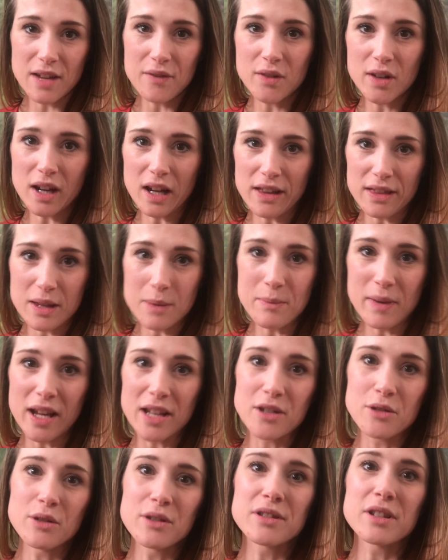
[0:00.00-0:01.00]
I've got the
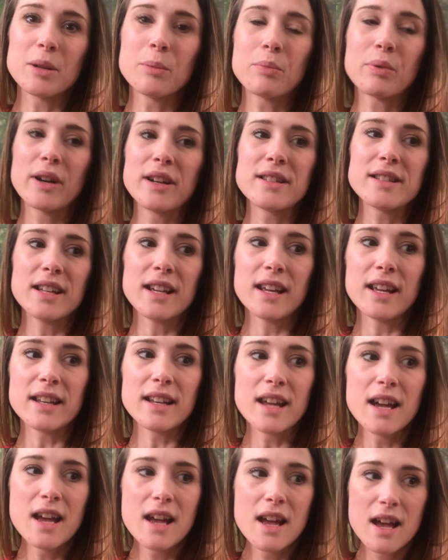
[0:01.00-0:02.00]
manuals all printed.